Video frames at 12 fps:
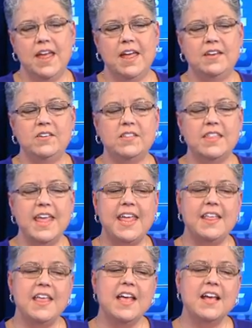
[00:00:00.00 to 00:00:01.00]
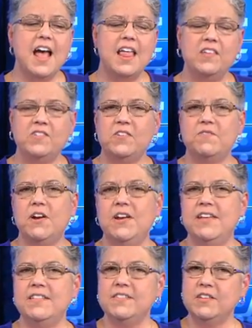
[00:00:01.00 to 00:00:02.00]
And they, colleges are
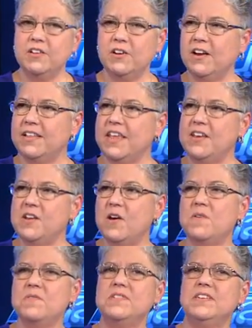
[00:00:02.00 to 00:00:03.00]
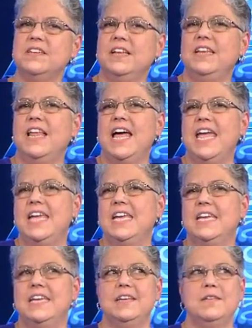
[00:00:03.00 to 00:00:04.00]
very insular, and they don't
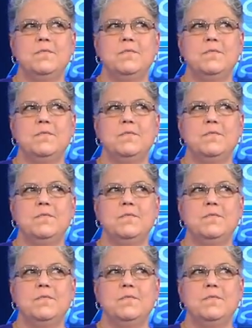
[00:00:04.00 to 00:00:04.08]
like